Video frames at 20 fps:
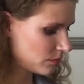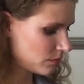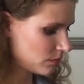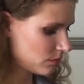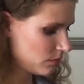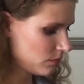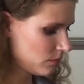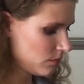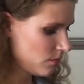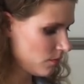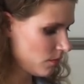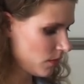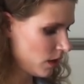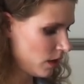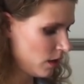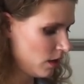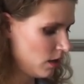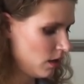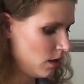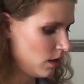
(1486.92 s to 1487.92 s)

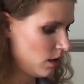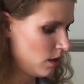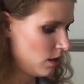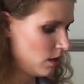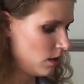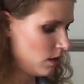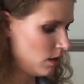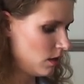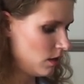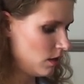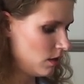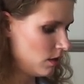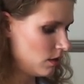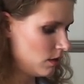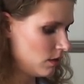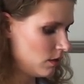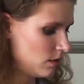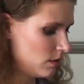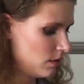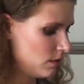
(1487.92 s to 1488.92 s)

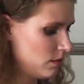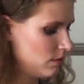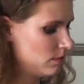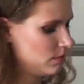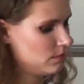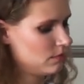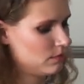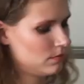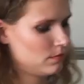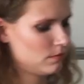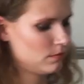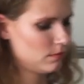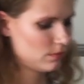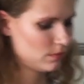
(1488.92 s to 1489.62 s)
No one is speaking in this clip.